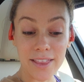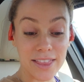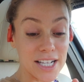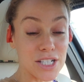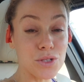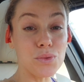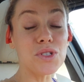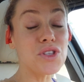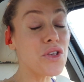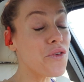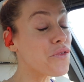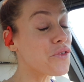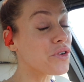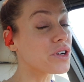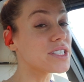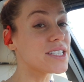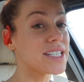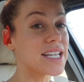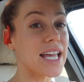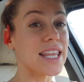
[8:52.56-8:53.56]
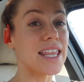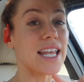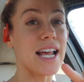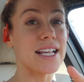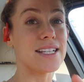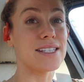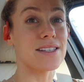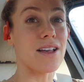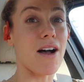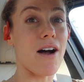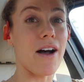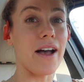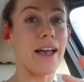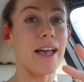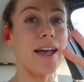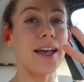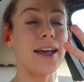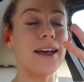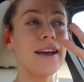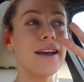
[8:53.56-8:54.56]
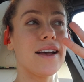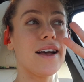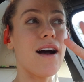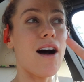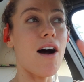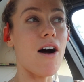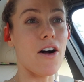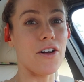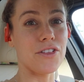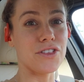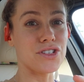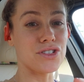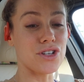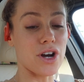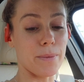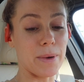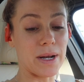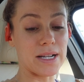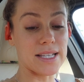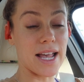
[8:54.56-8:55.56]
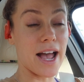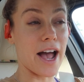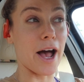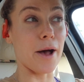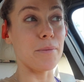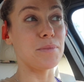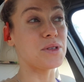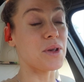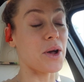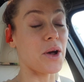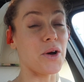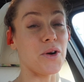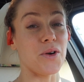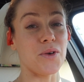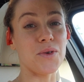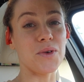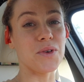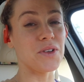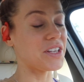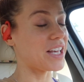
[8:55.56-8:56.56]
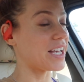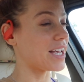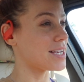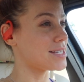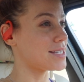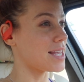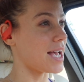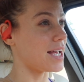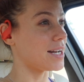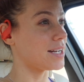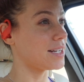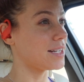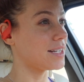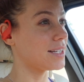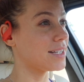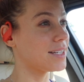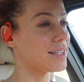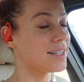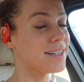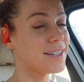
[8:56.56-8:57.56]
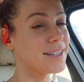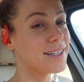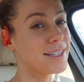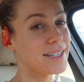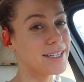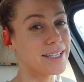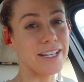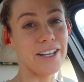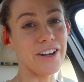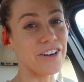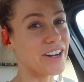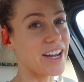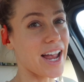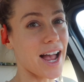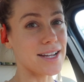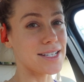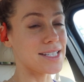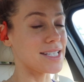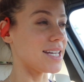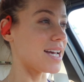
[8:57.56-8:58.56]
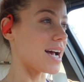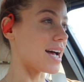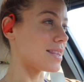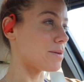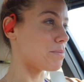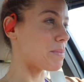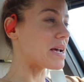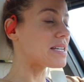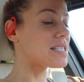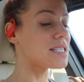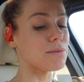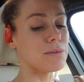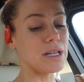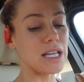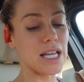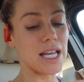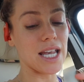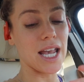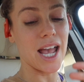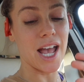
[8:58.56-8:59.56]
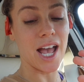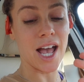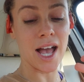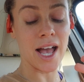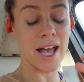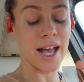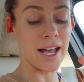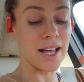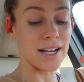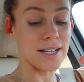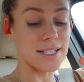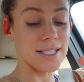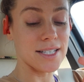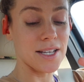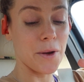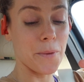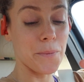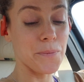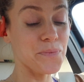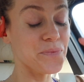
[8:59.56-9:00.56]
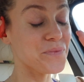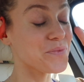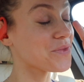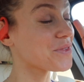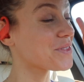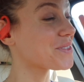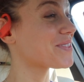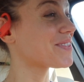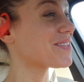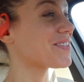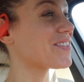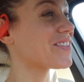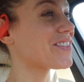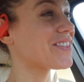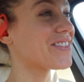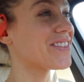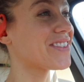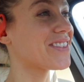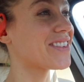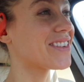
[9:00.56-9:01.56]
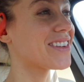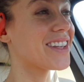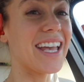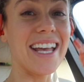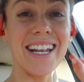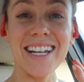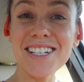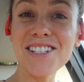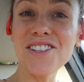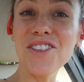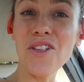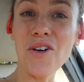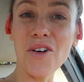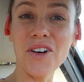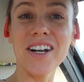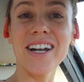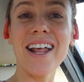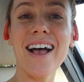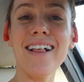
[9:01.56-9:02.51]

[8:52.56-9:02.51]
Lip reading: This was the first day that I saw it on the Starbucks app, so like I said, curiosity got the best of me, and it is Lauren